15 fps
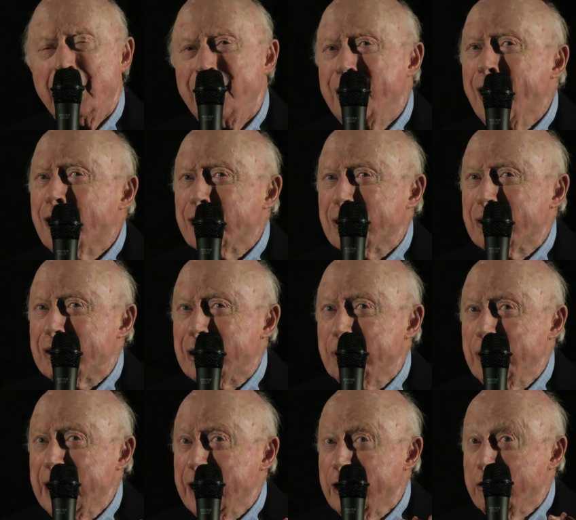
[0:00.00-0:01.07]
not to
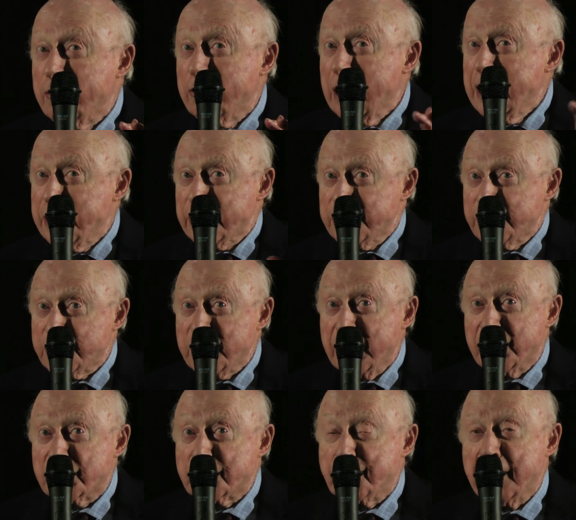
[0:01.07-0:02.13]
being great as
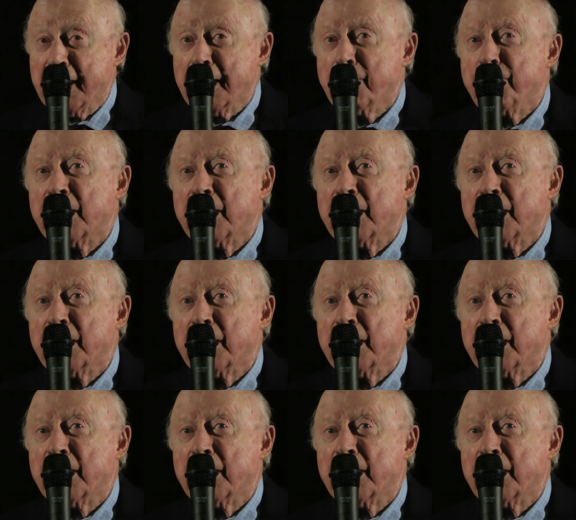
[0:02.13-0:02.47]
Shakespeare,